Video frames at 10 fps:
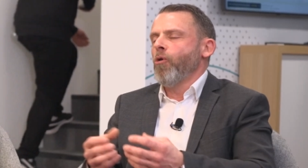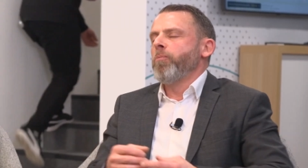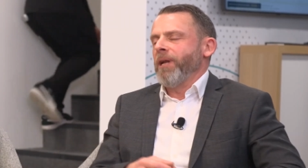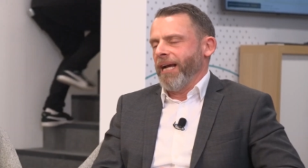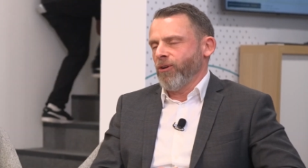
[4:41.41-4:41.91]

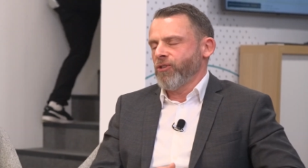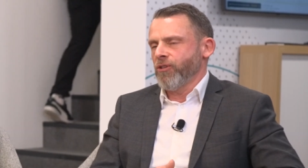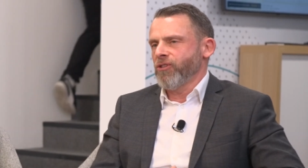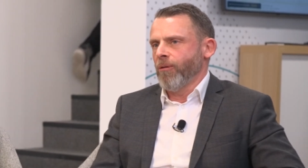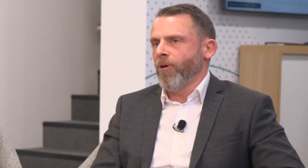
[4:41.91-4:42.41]
open
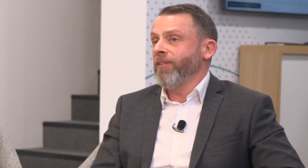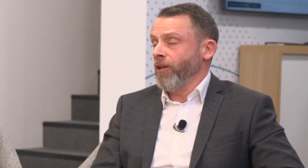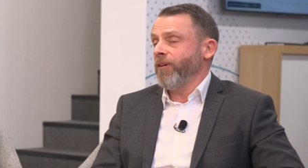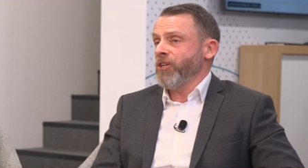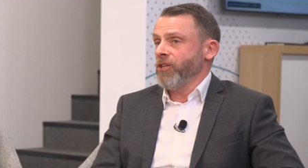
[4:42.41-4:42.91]
ecosystem of
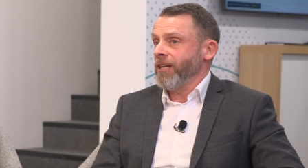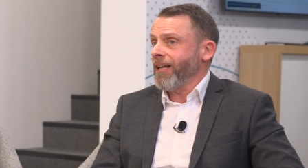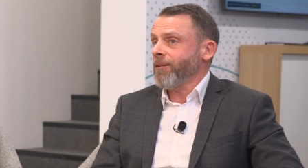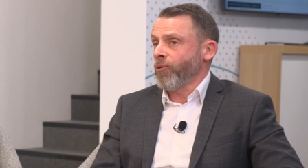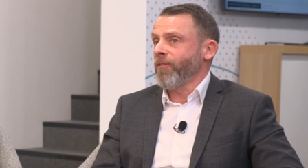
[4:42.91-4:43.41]
innovation that
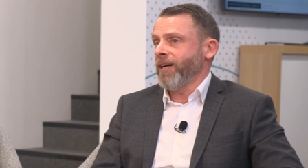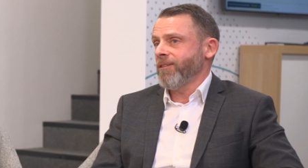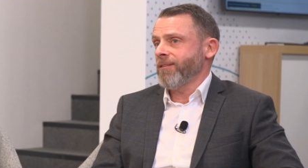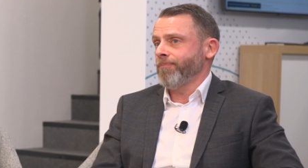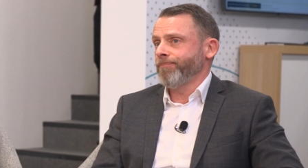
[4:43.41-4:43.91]
that
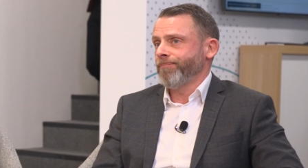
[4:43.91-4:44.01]
provides.